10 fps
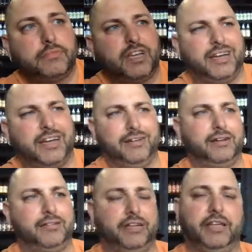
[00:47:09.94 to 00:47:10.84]
Oh, yeah, I
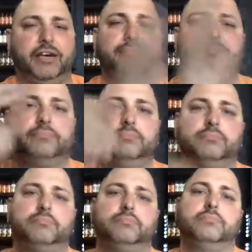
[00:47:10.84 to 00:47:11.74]
don't need that.
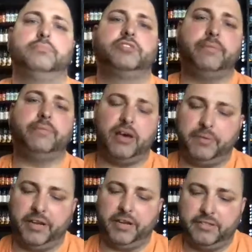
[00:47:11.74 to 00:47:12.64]
Same
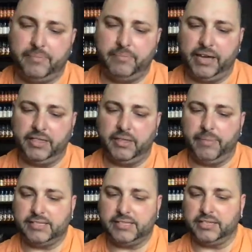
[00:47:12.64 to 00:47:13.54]
company that made the
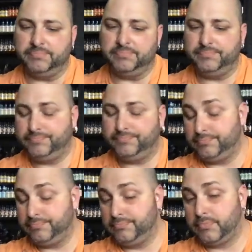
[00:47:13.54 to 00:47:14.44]
Basium.
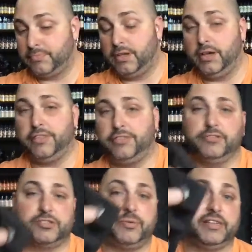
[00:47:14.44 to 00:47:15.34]
I threw
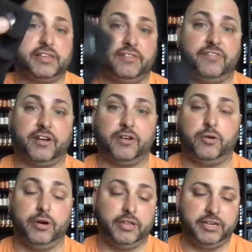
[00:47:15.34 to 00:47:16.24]
this away. It's got a fucking
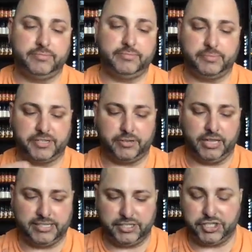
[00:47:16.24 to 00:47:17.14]
coil in it, some extra
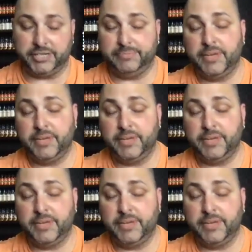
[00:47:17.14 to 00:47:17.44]
glass and shit.